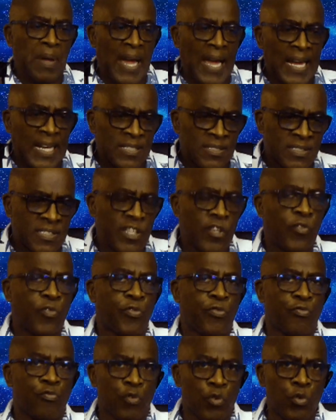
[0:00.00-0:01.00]
passing
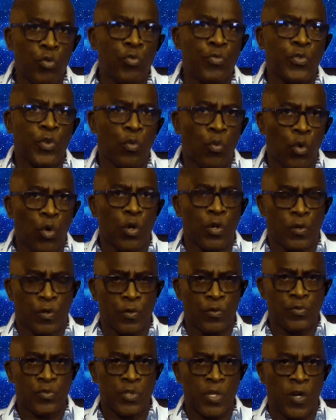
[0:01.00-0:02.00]
through the
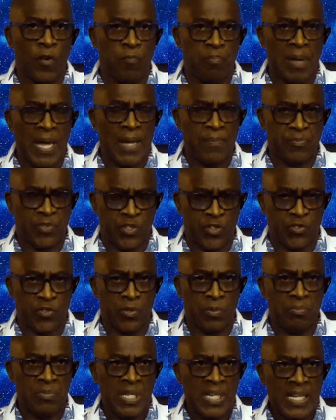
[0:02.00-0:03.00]
waters of
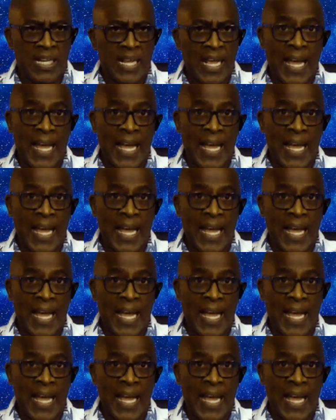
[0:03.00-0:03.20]
baptism